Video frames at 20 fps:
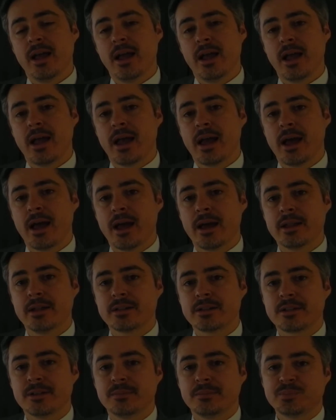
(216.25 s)

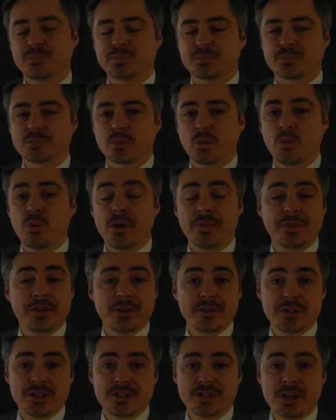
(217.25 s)
at what
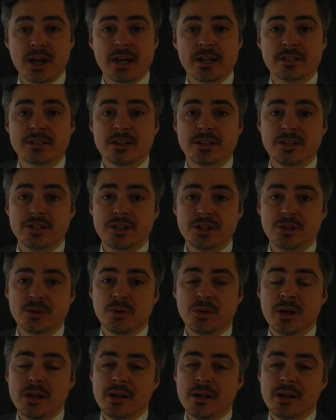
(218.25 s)
they're designed to do.